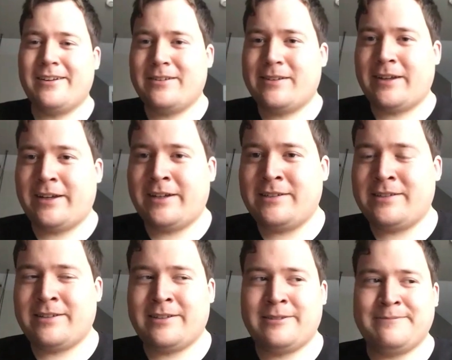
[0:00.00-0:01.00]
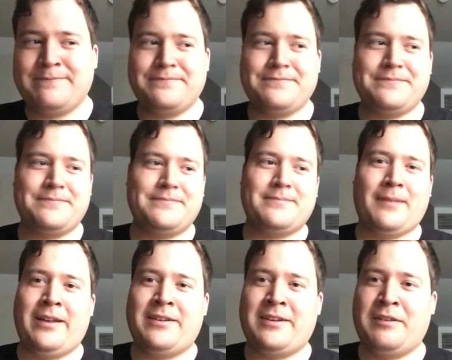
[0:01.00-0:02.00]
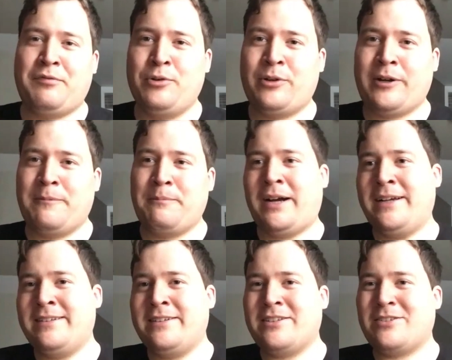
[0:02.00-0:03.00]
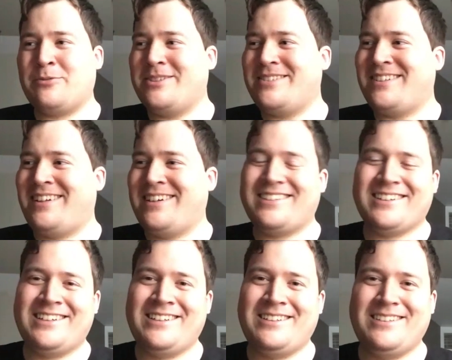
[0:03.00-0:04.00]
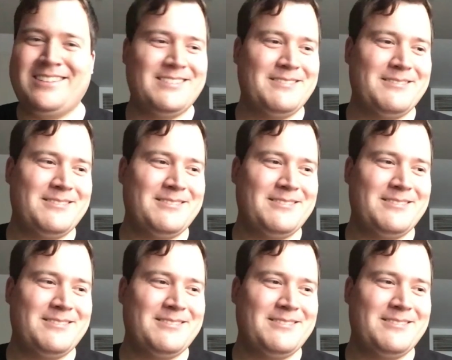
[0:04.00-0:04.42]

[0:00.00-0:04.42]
And if you combine this with like a